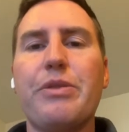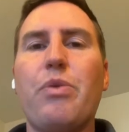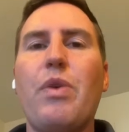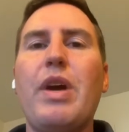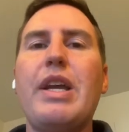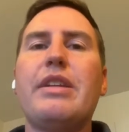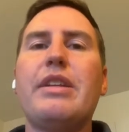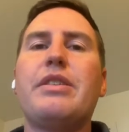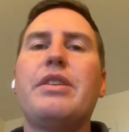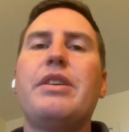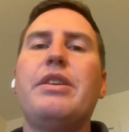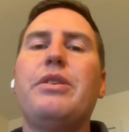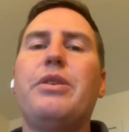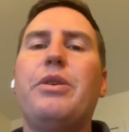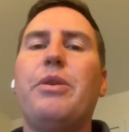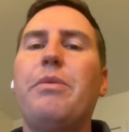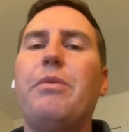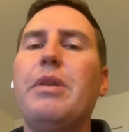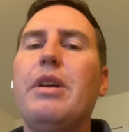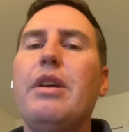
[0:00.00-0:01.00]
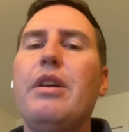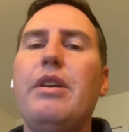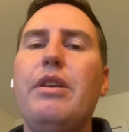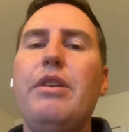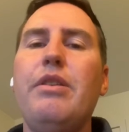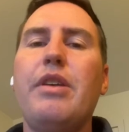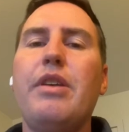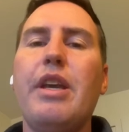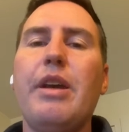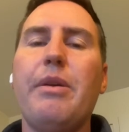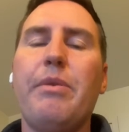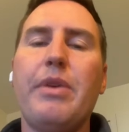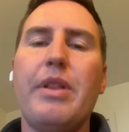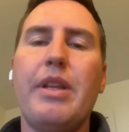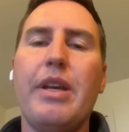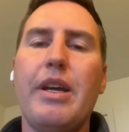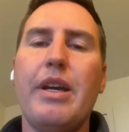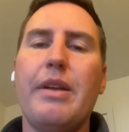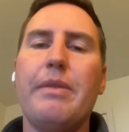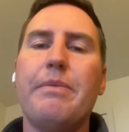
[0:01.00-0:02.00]
Wait till you get
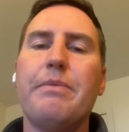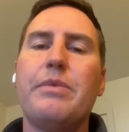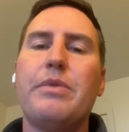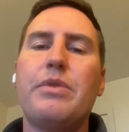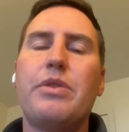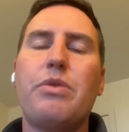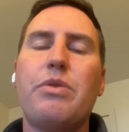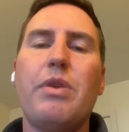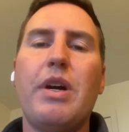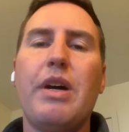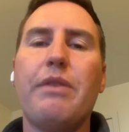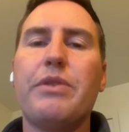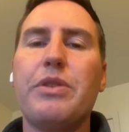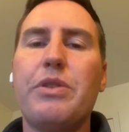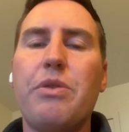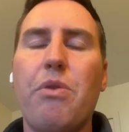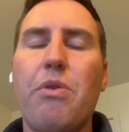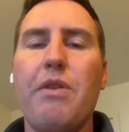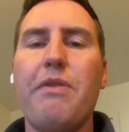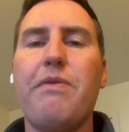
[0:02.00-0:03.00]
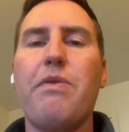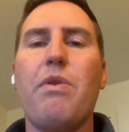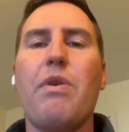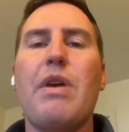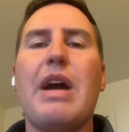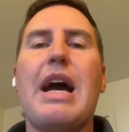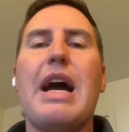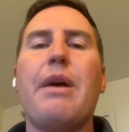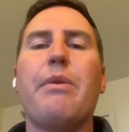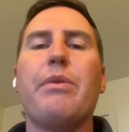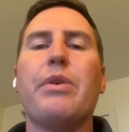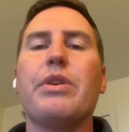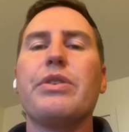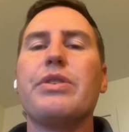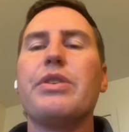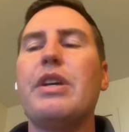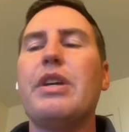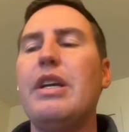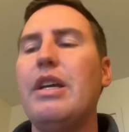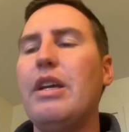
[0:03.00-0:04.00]
within 12 to 24
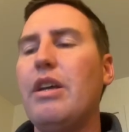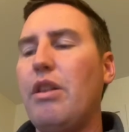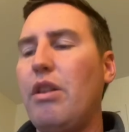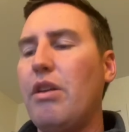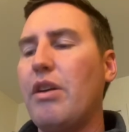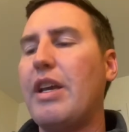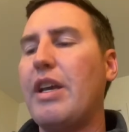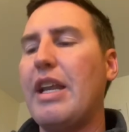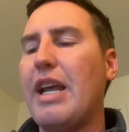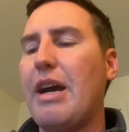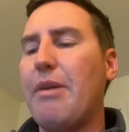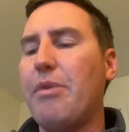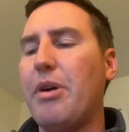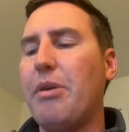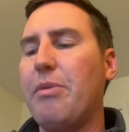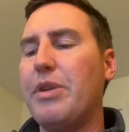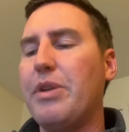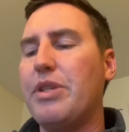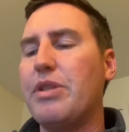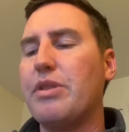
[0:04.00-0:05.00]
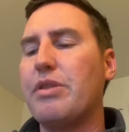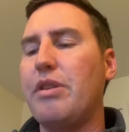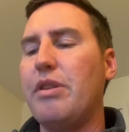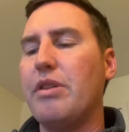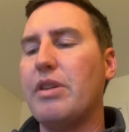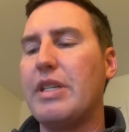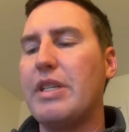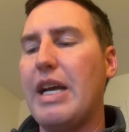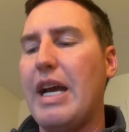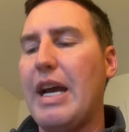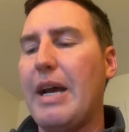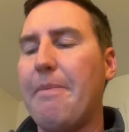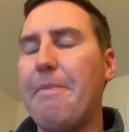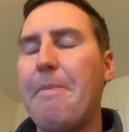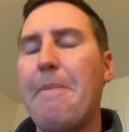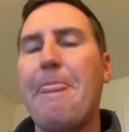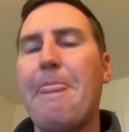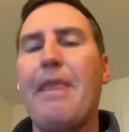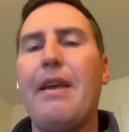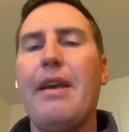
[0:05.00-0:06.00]
hours looking at what we just looked at
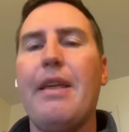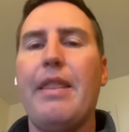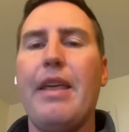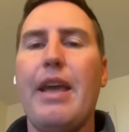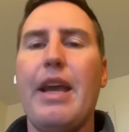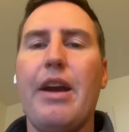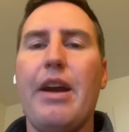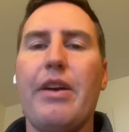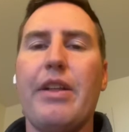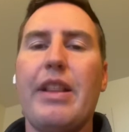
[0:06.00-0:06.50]
there.